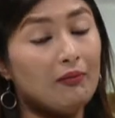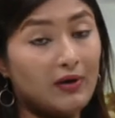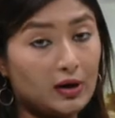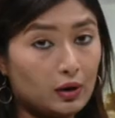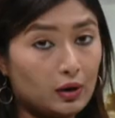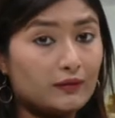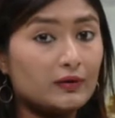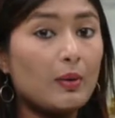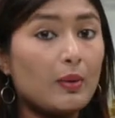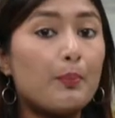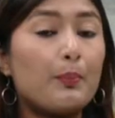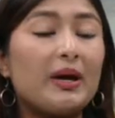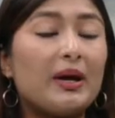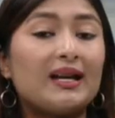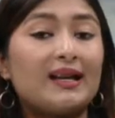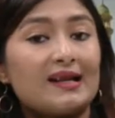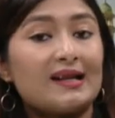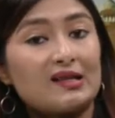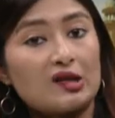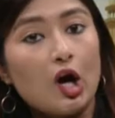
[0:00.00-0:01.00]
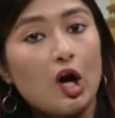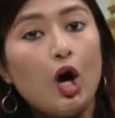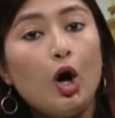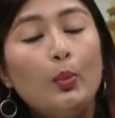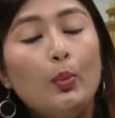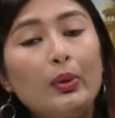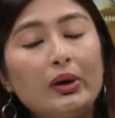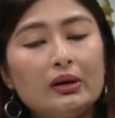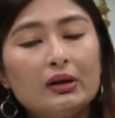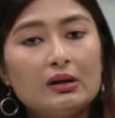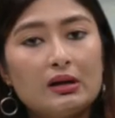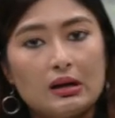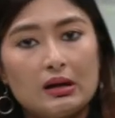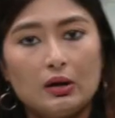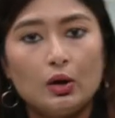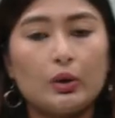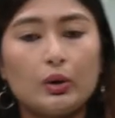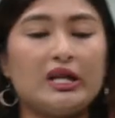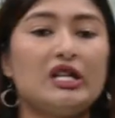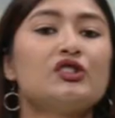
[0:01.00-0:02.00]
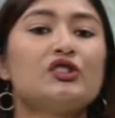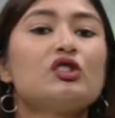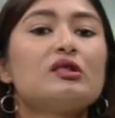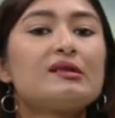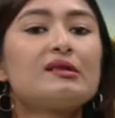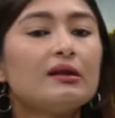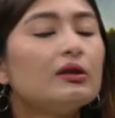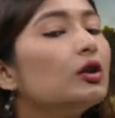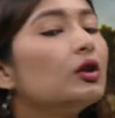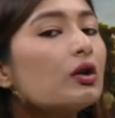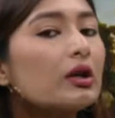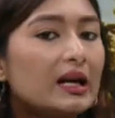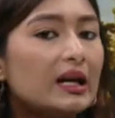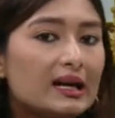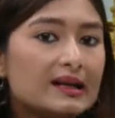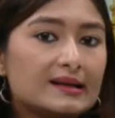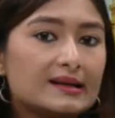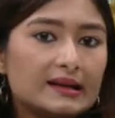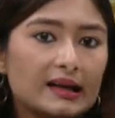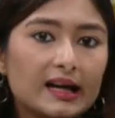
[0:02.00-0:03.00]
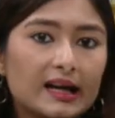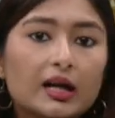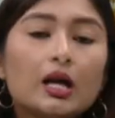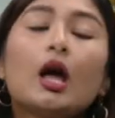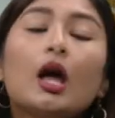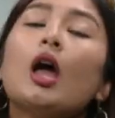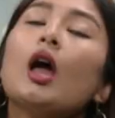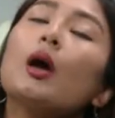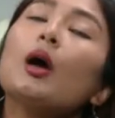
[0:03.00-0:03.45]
one of the biggest urban locations in today's date,